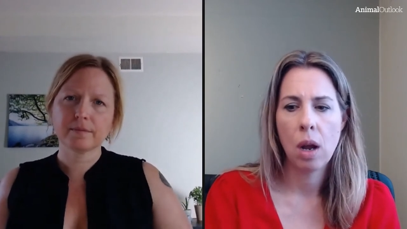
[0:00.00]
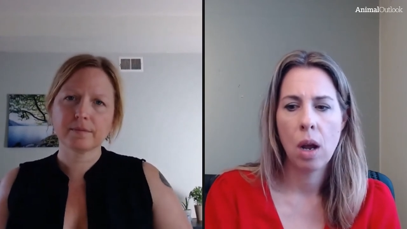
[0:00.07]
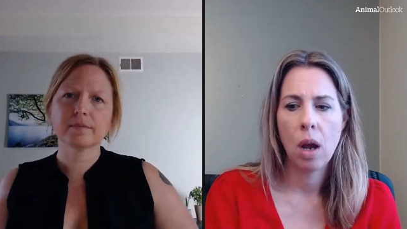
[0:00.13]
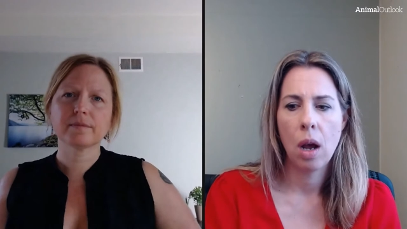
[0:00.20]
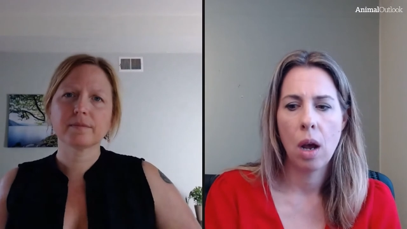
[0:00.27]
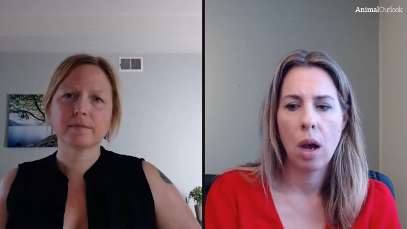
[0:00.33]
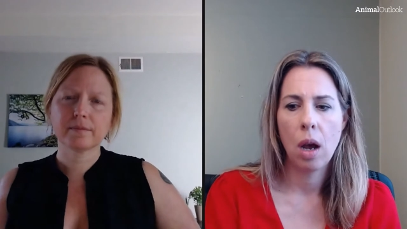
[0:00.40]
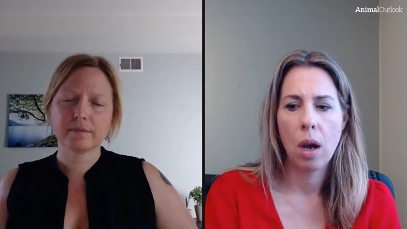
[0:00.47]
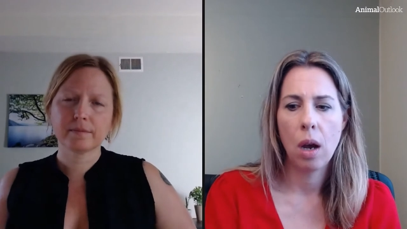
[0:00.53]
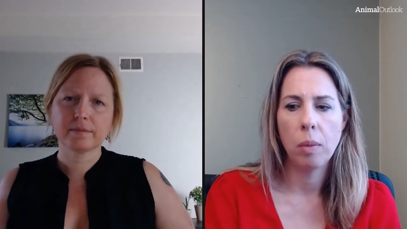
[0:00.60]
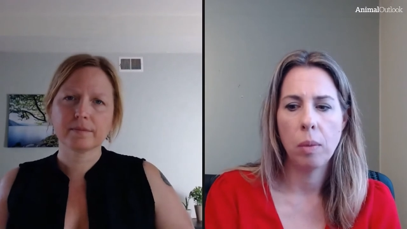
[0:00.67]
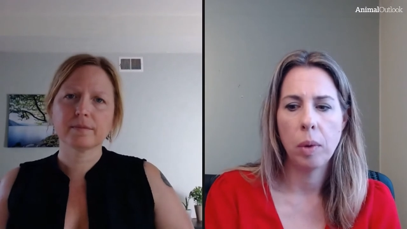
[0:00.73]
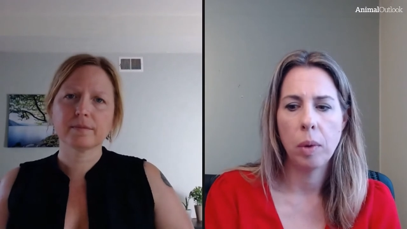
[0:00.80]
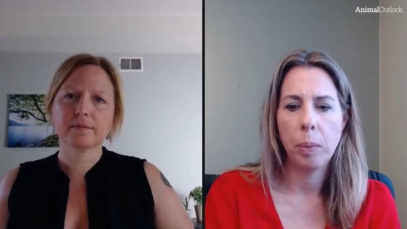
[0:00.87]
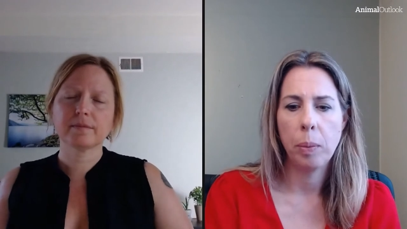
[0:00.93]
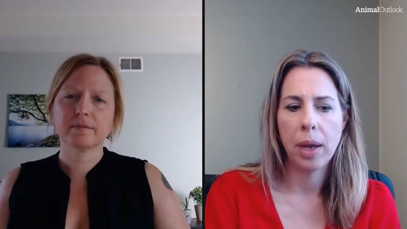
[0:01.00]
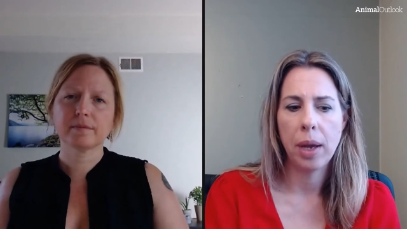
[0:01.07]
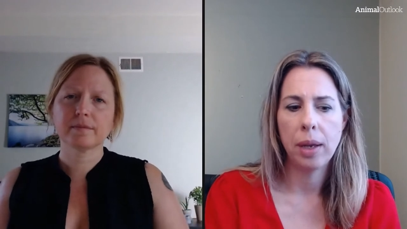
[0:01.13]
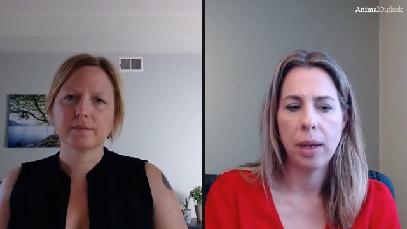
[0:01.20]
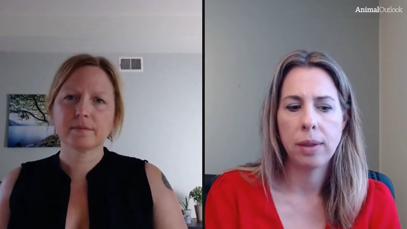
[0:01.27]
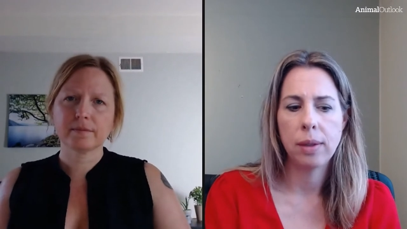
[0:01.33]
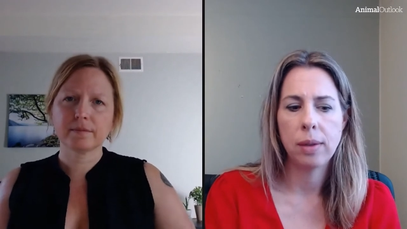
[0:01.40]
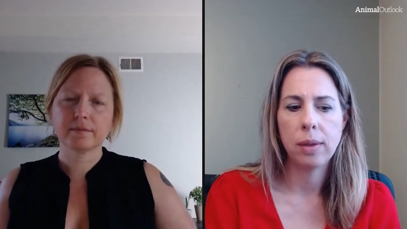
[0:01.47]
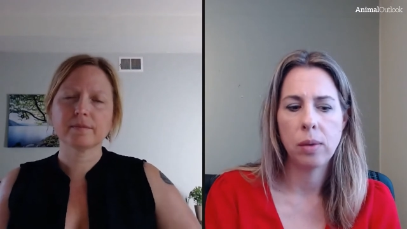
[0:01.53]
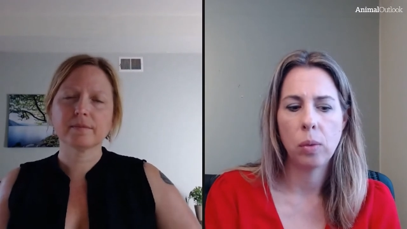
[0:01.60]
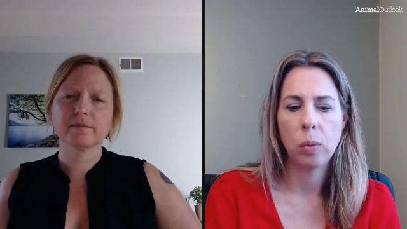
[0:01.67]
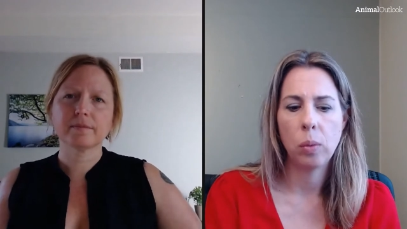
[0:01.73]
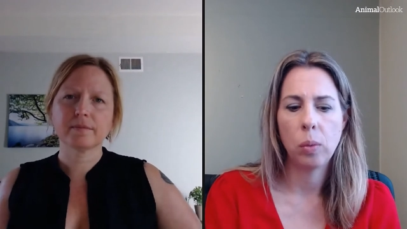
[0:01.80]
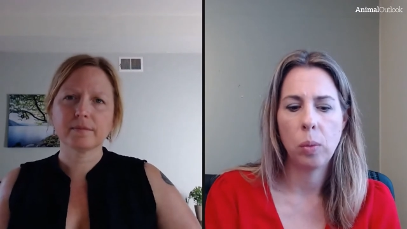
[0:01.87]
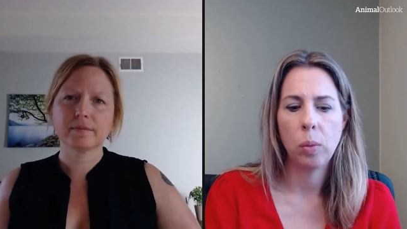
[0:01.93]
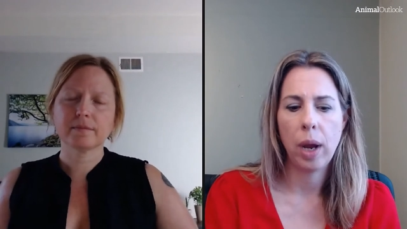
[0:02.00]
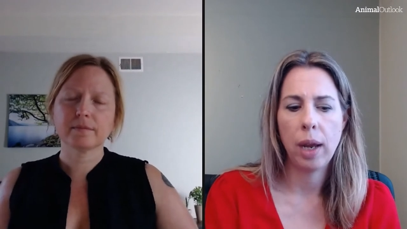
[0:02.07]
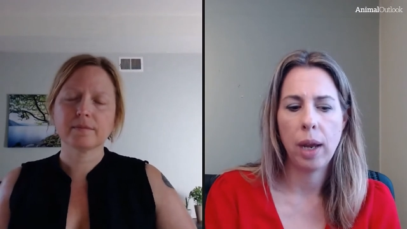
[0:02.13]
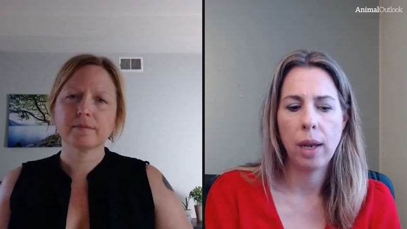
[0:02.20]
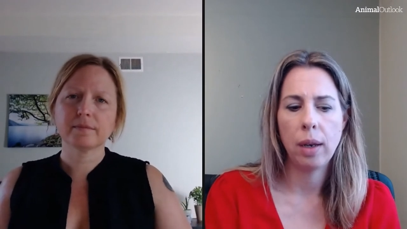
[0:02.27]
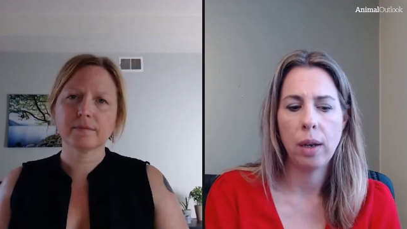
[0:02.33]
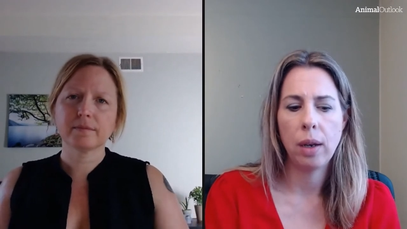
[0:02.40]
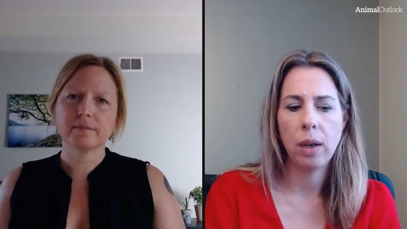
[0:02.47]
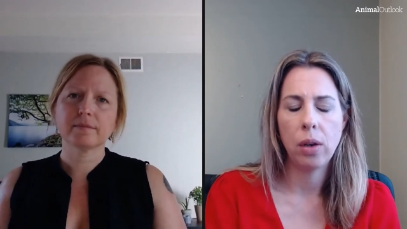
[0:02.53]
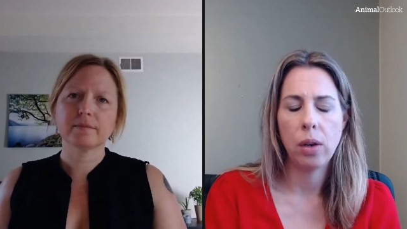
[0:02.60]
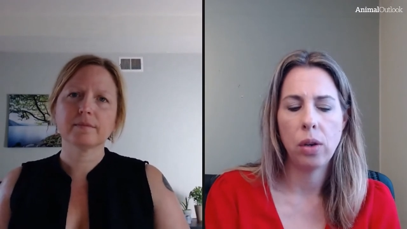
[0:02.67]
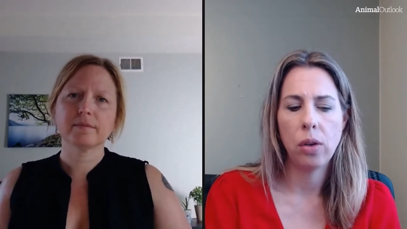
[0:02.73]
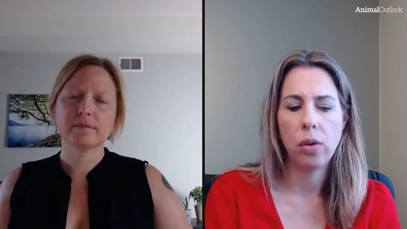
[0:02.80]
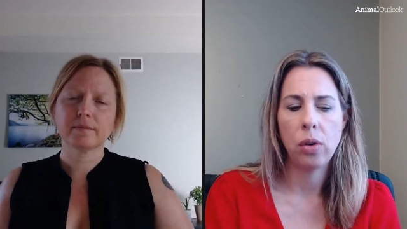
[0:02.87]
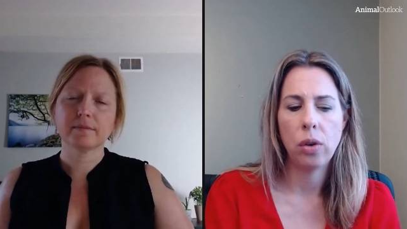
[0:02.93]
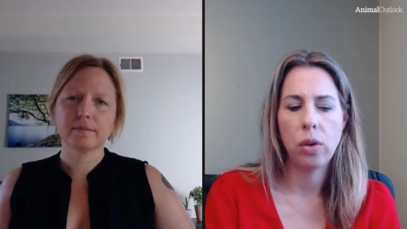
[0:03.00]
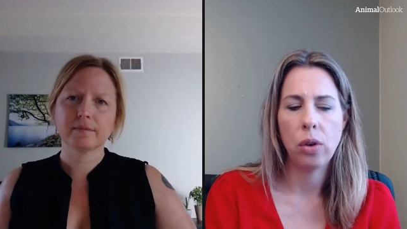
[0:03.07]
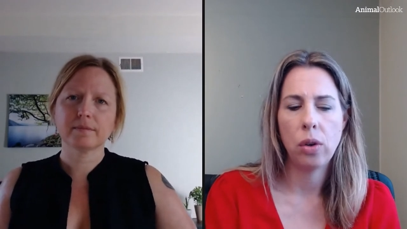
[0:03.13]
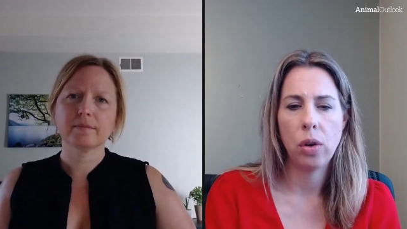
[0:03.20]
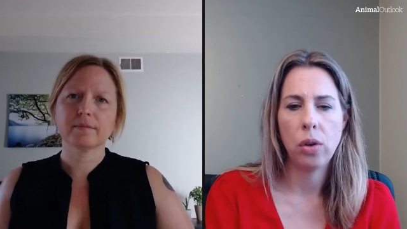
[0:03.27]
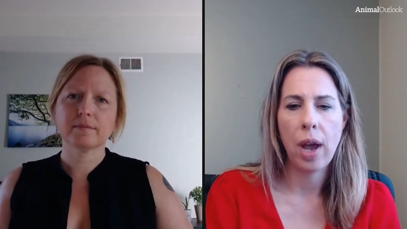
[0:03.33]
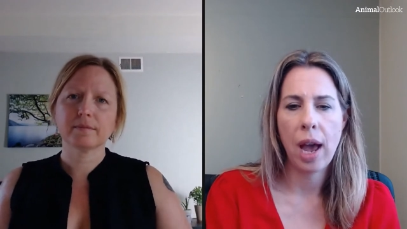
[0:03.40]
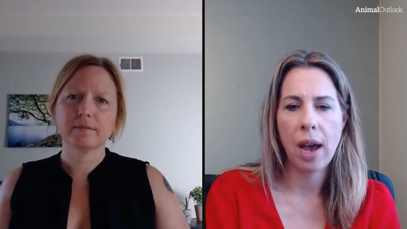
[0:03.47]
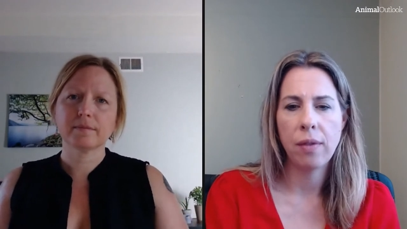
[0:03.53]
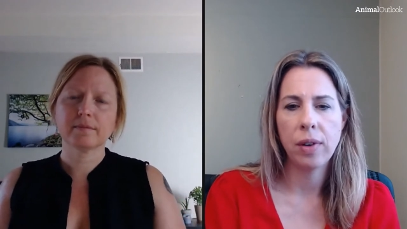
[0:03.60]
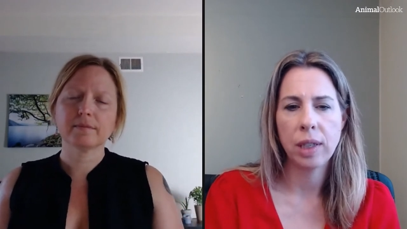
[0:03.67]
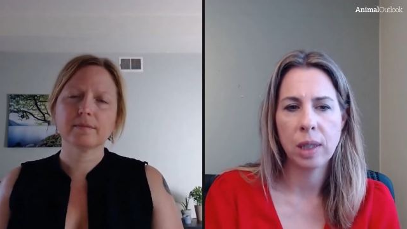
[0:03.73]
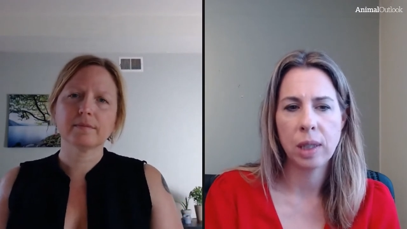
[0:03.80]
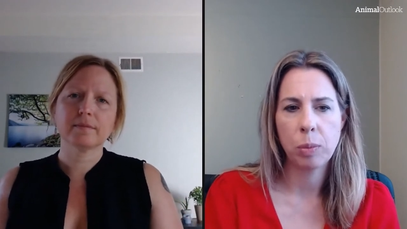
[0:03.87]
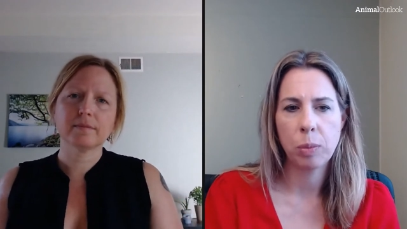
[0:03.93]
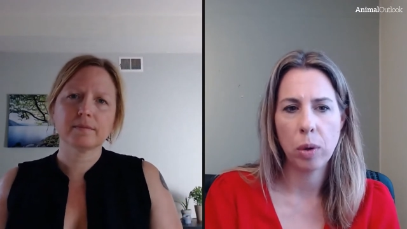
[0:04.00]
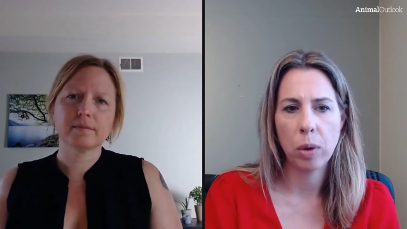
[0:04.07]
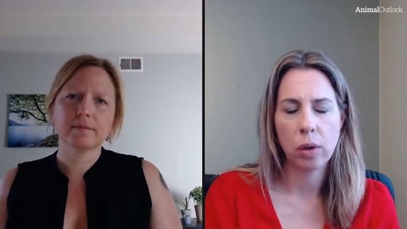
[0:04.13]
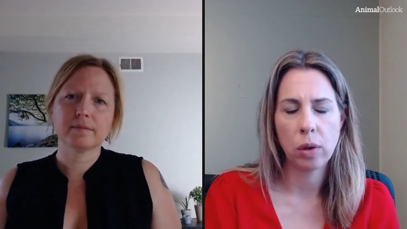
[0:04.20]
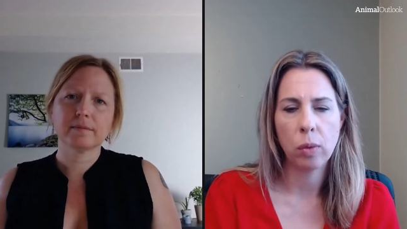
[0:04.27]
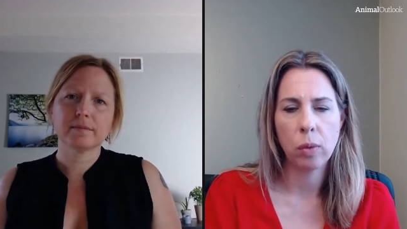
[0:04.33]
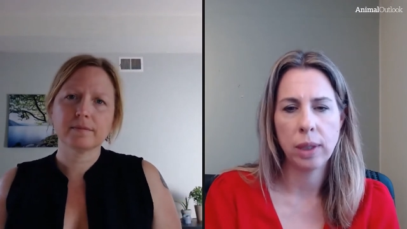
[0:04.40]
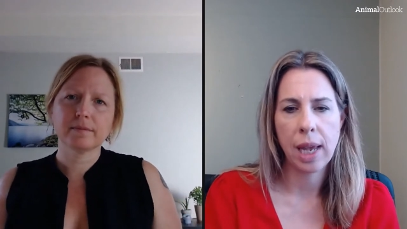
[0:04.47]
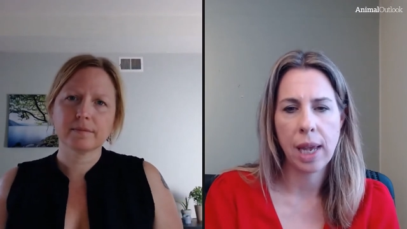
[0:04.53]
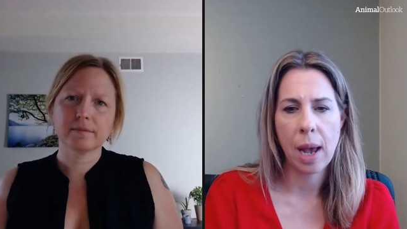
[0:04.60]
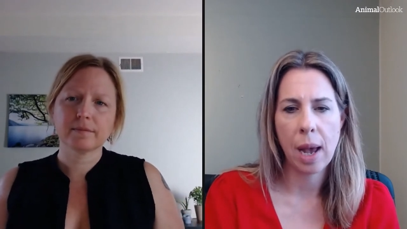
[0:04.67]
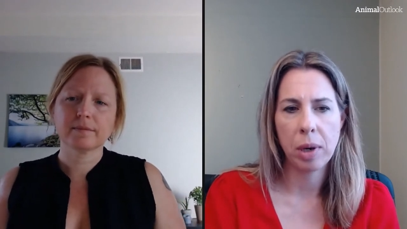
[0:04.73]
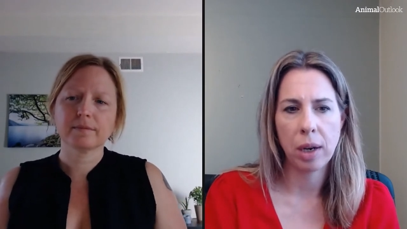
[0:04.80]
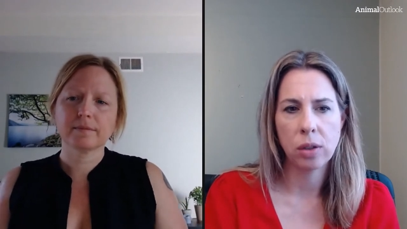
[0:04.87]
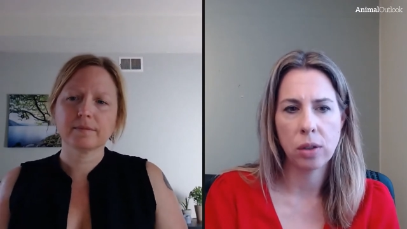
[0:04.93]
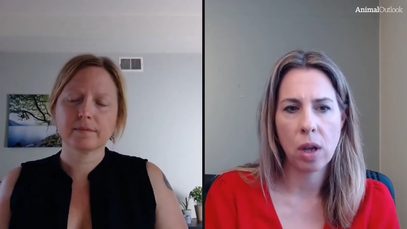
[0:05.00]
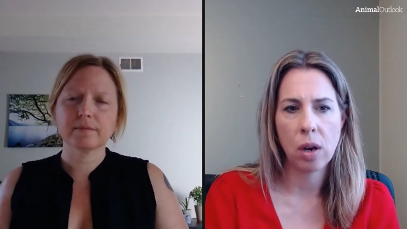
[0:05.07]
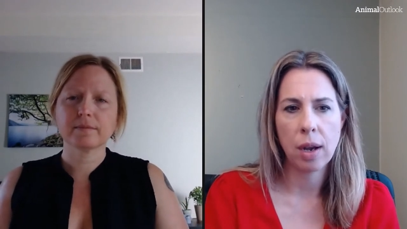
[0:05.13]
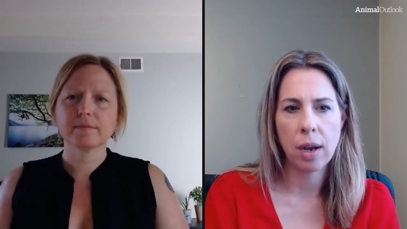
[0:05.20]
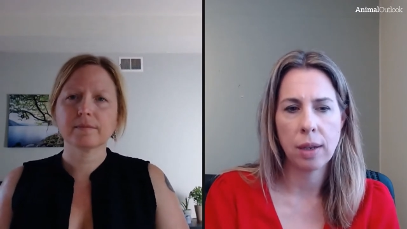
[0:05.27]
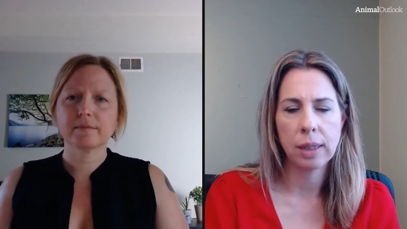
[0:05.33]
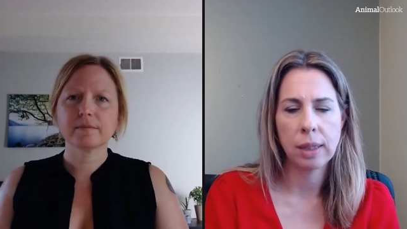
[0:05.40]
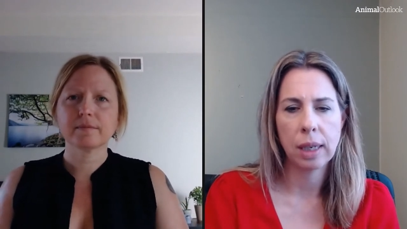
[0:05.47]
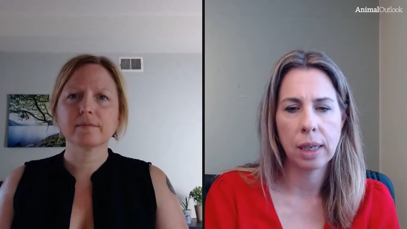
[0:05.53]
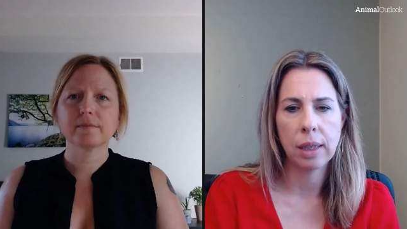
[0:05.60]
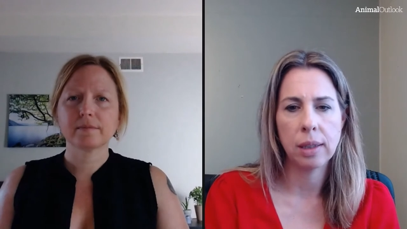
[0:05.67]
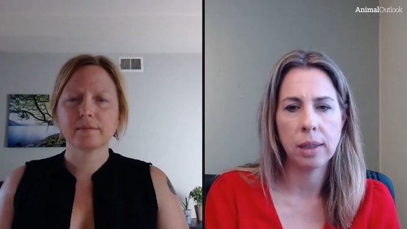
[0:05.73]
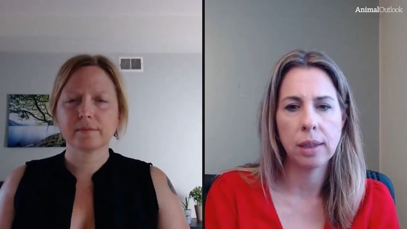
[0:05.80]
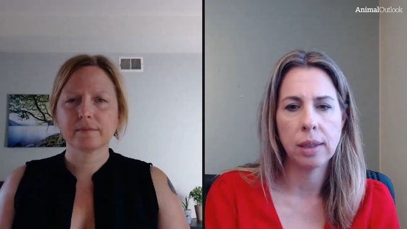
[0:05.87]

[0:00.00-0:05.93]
Speaker 1: um, but when you know you have exposure of what's happening in a slaughterhouse like this